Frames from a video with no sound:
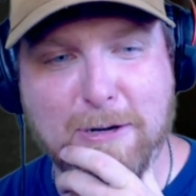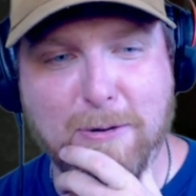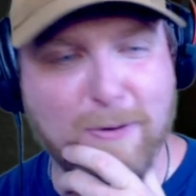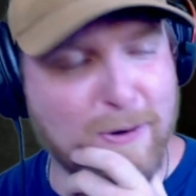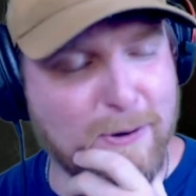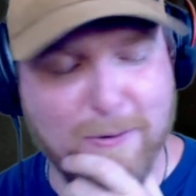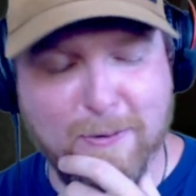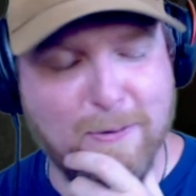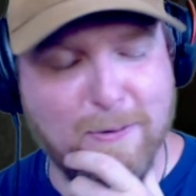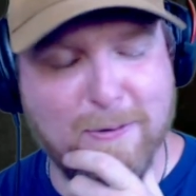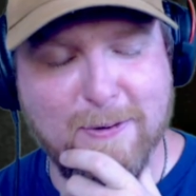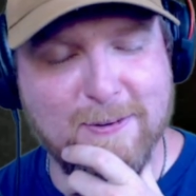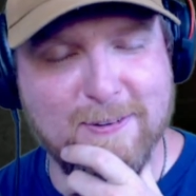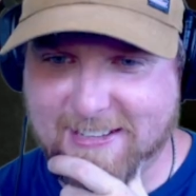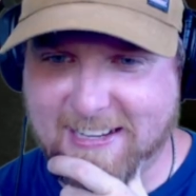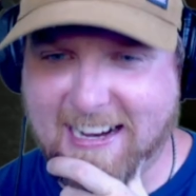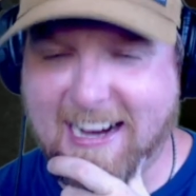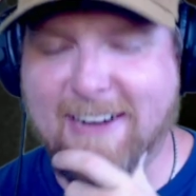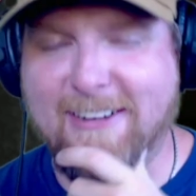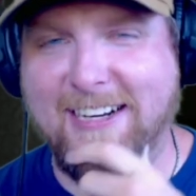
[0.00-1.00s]
Woo!
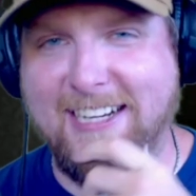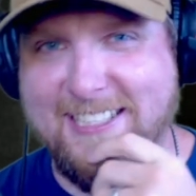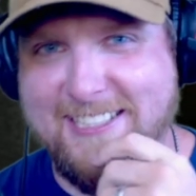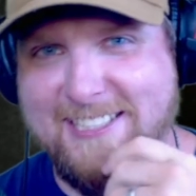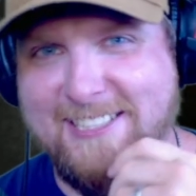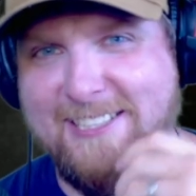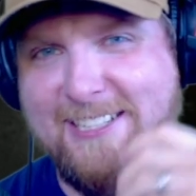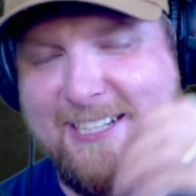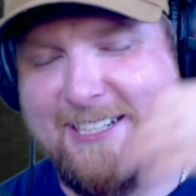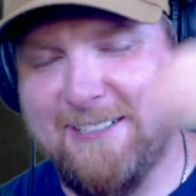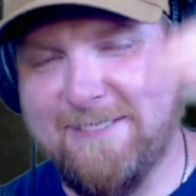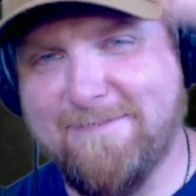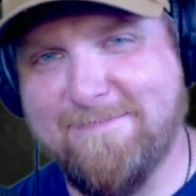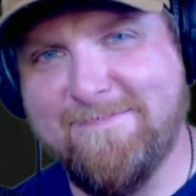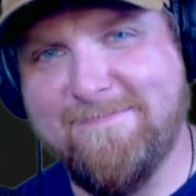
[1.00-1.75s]
I'll catch you later.